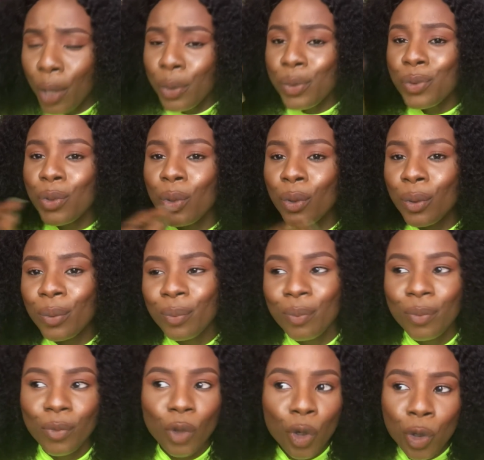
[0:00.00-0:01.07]
So
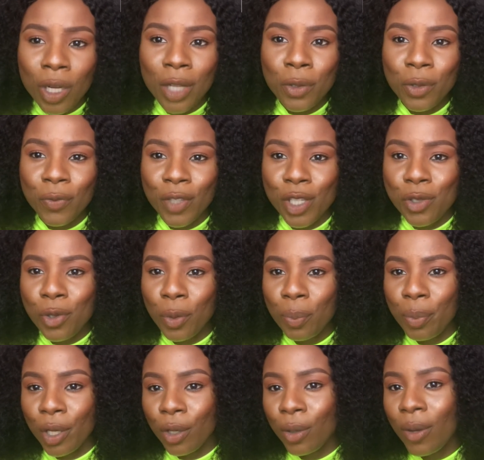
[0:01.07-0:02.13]
turn on that notification
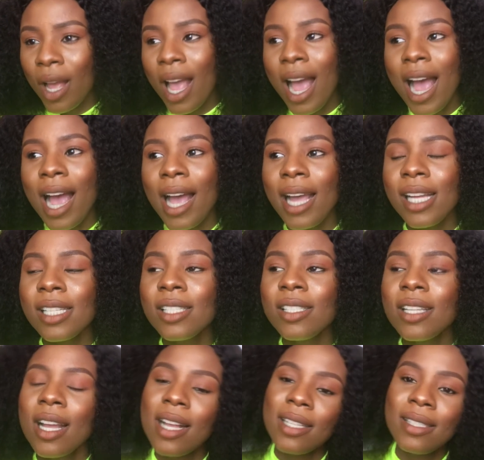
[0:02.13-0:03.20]
bell and
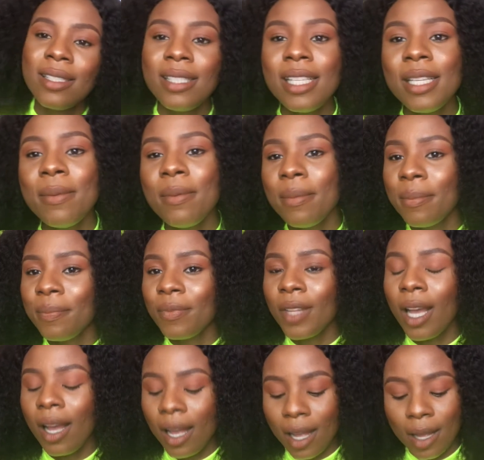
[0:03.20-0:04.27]
see
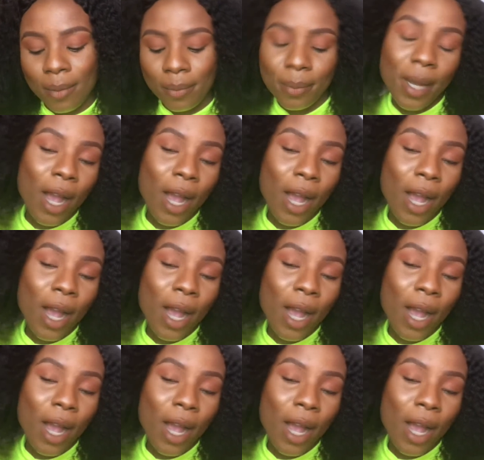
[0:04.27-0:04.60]
um,